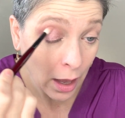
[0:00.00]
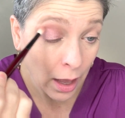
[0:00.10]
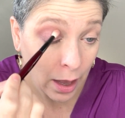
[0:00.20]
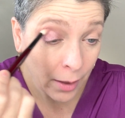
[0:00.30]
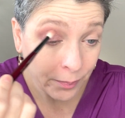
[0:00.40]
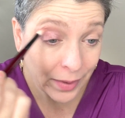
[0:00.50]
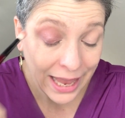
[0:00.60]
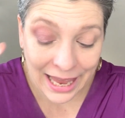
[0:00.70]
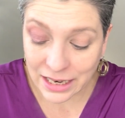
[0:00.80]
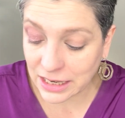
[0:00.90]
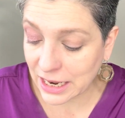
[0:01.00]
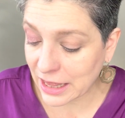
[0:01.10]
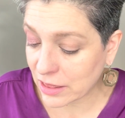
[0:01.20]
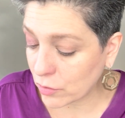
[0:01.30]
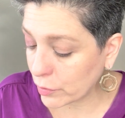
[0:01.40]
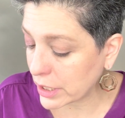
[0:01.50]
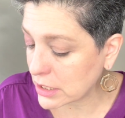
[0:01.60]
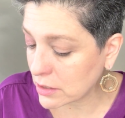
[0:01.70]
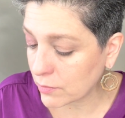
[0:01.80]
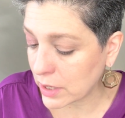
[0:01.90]
And the
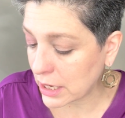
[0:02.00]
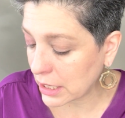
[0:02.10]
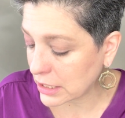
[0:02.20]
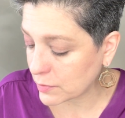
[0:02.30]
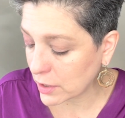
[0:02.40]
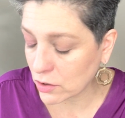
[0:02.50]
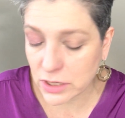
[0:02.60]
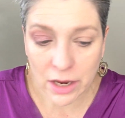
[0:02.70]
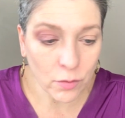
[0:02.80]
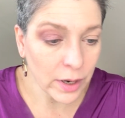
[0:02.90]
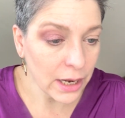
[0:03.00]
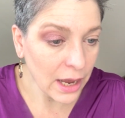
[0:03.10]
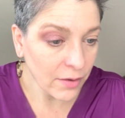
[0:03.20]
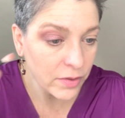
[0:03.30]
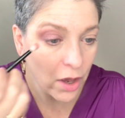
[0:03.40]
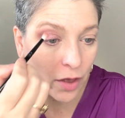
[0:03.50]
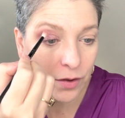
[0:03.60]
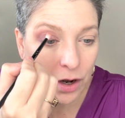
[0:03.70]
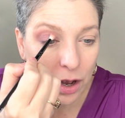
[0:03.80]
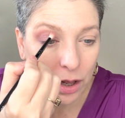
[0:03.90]
reason being is because I already have the
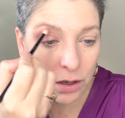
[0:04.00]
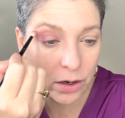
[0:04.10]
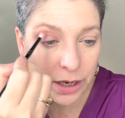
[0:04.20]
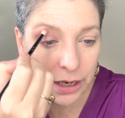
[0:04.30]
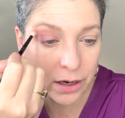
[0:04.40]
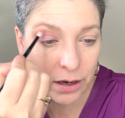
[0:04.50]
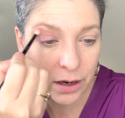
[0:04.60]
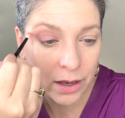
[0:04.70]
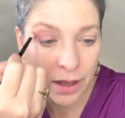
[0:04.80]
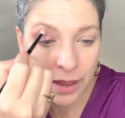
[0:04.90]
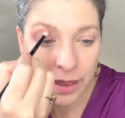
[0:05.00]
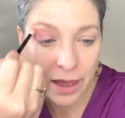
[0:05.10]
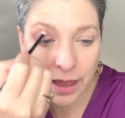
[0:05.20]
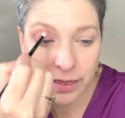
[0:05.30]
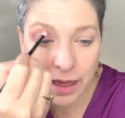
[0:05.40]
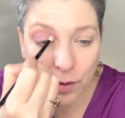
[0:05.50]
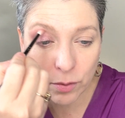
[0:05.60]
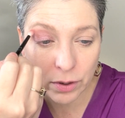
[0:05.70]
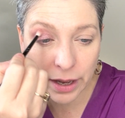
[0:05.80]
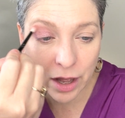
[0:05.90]
other color here, and that
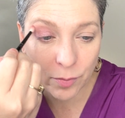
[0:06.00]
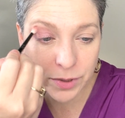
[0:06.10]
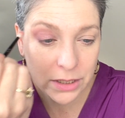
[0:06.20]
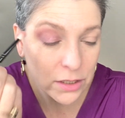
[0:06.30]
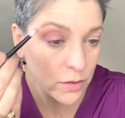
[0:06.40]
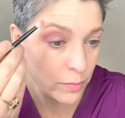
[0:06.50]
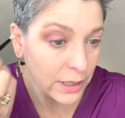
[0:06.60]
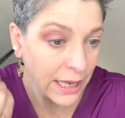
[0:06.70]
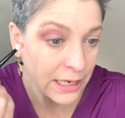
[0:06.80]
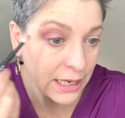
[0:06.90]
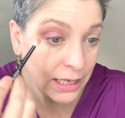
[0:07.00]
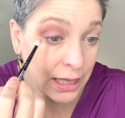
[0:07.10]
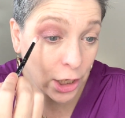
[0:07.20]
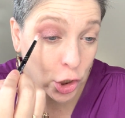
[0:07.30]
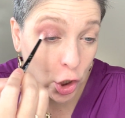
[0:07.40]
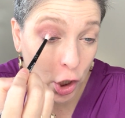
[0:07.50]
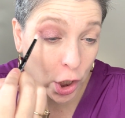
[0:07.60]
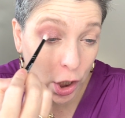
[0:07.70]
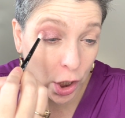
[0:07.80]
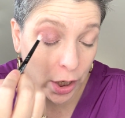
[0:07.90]
will help just to blend in that
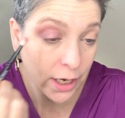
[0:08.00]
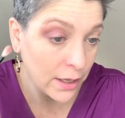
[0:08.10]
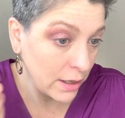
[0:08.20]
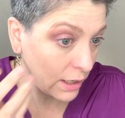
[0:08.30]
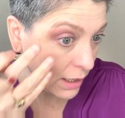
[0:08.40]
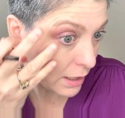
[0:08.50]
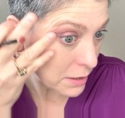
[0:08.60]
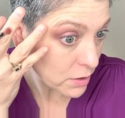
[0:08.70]
darker in the lid.